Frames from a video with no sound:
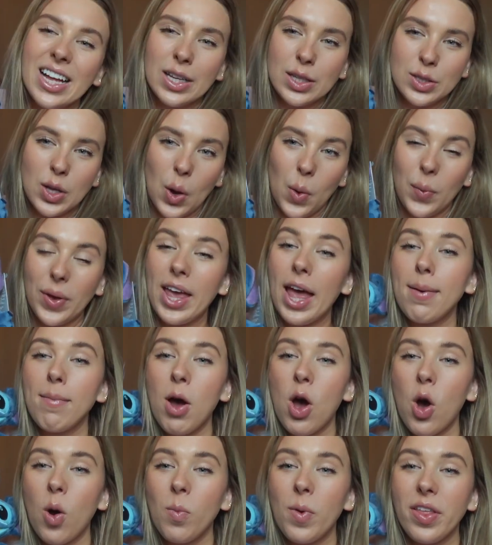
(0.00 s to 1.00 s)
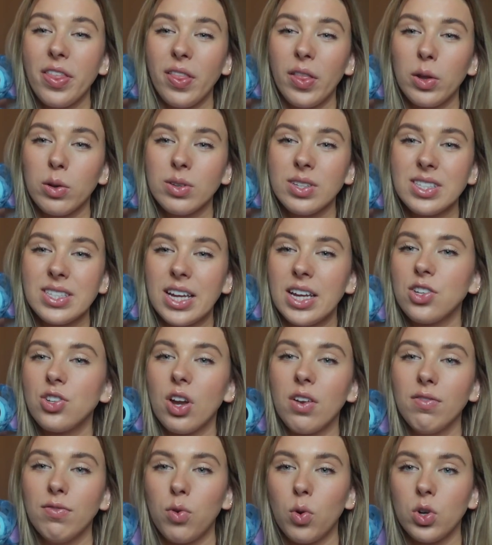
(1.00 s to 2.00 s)
So we came home with little Stitch.
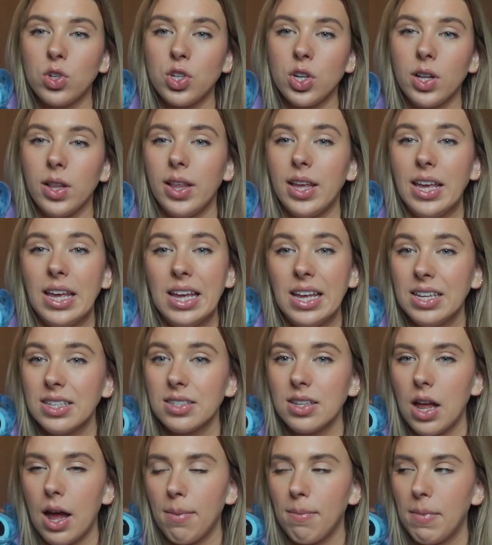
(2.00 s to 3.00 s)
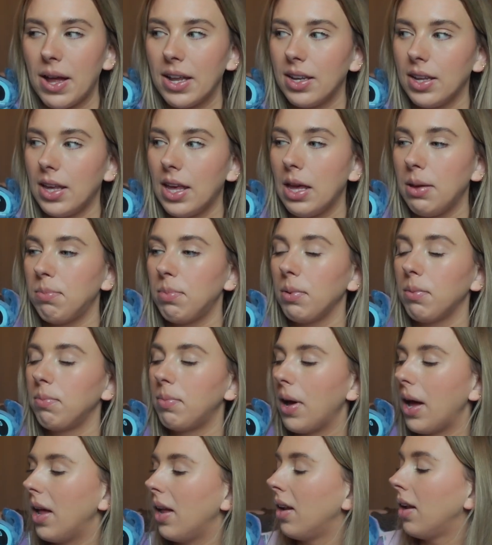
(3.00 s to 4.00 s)
Unfortunately, he's not mine to keep,
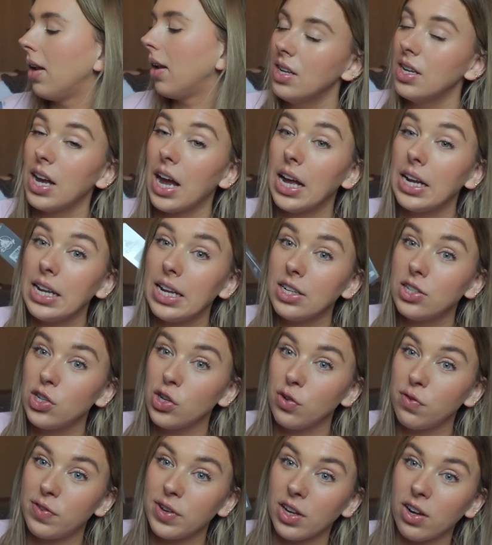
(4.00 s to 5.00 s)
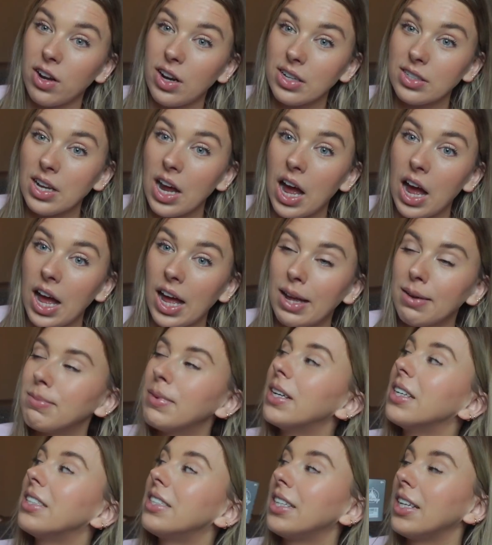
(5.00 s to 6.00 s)
but I need to figure out a time
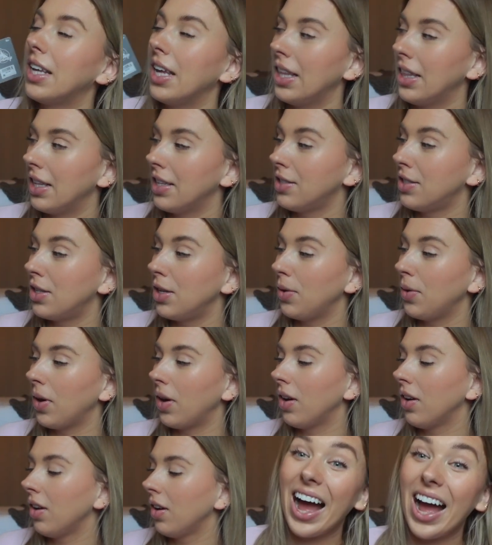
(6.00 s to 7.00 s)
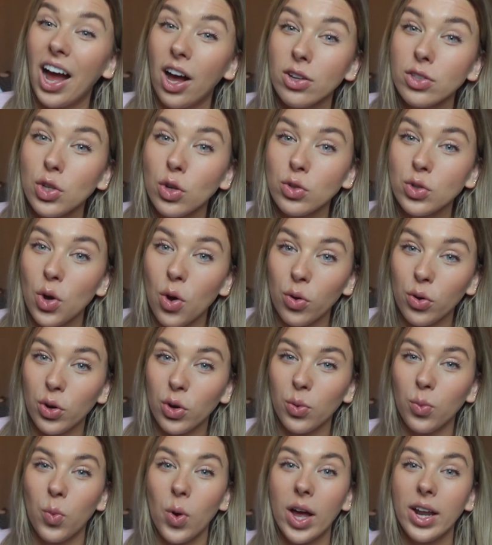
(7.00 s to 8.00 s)
to get this to her. I also told
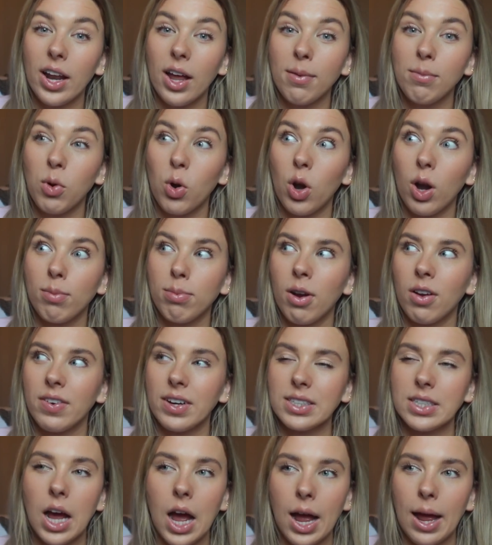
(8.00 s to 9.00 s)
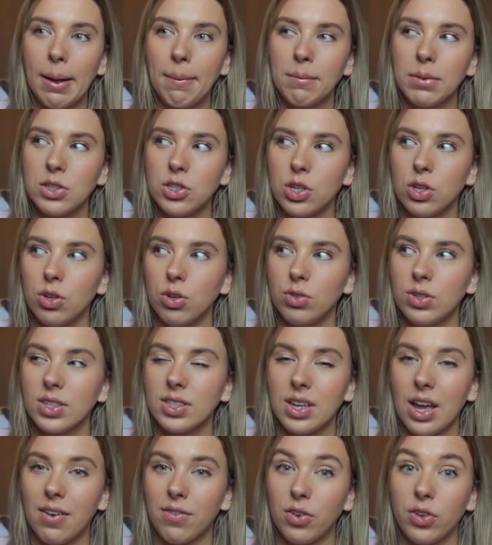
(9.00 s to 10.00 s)
her what a more perfect time to
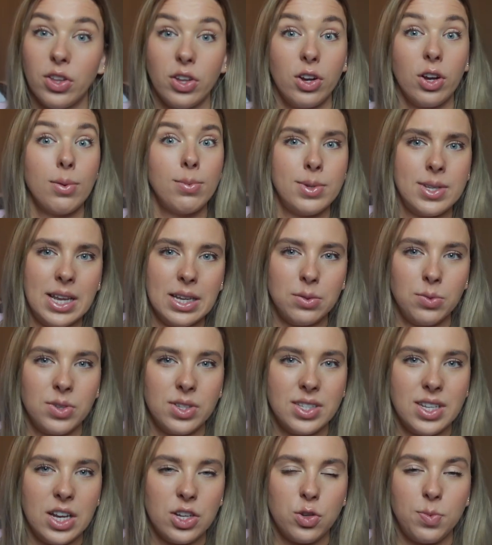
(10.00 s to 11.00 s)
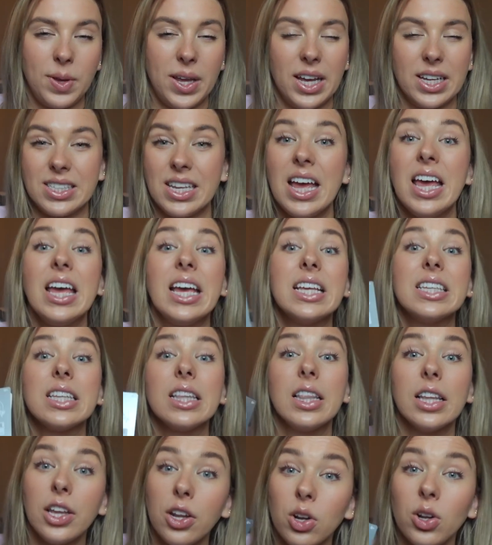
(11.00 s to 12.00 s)
discover that you're obsessed with Stitch, because he's
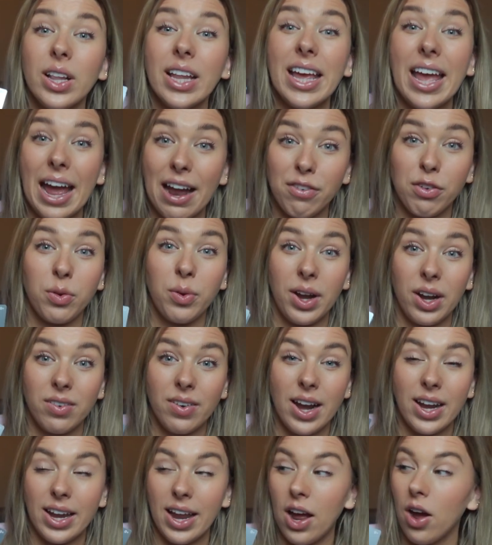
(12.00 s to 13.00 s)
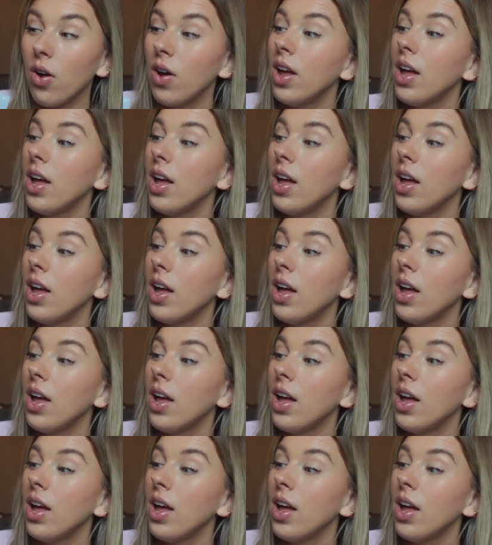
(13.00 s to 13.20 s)
literally everywhere right now.